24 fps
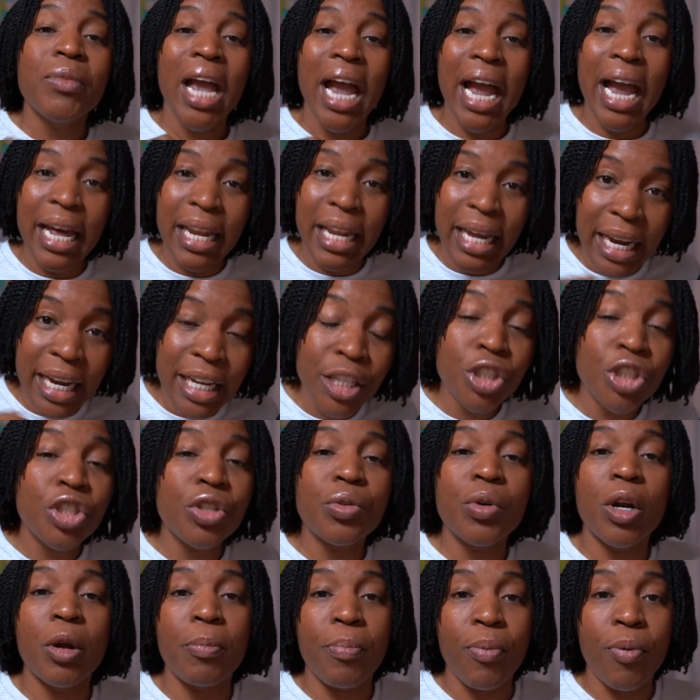and
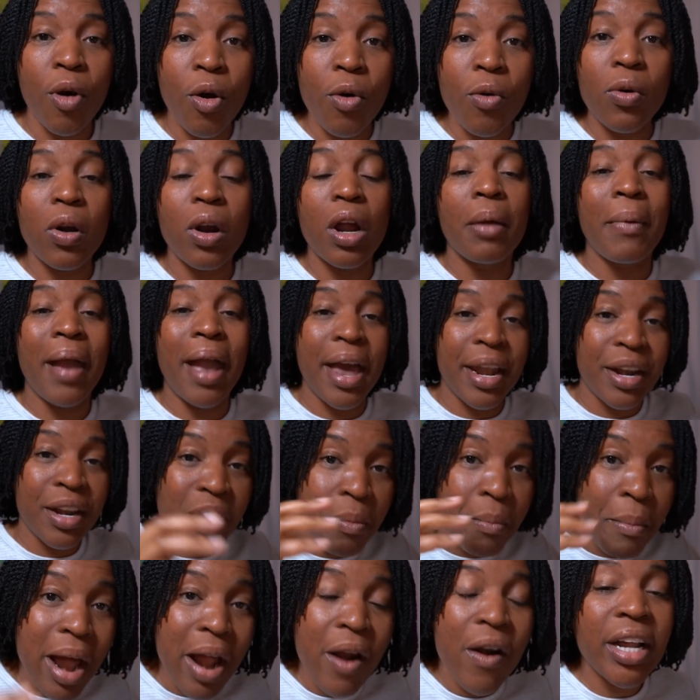enter a program at an
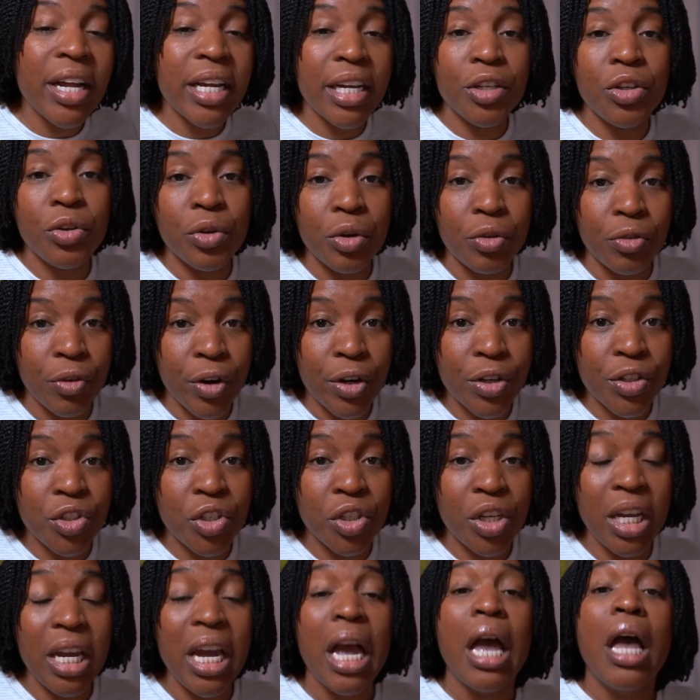American
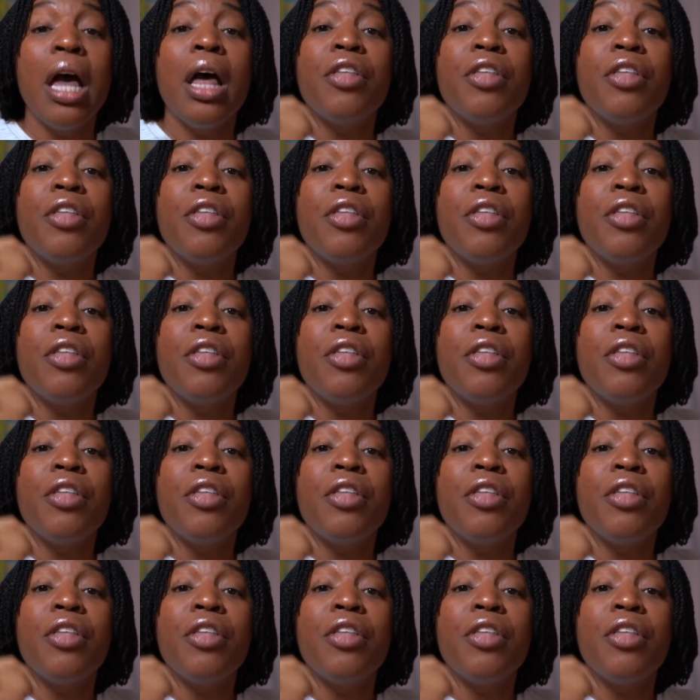university,